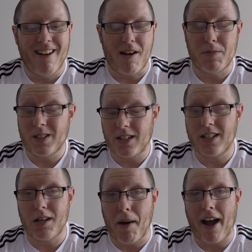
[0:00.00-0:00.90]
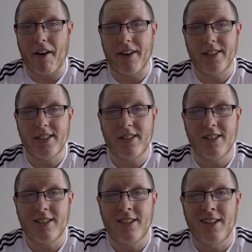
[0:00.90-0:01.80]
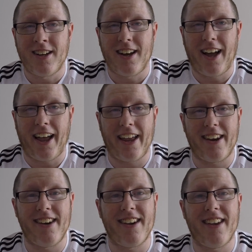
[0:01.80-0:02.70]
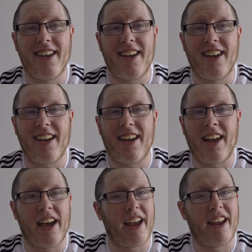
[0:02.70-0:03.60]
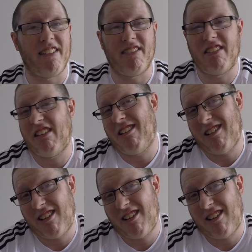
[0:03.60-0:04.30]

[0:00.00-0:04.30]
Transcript: I've been to Disney Paris, and it's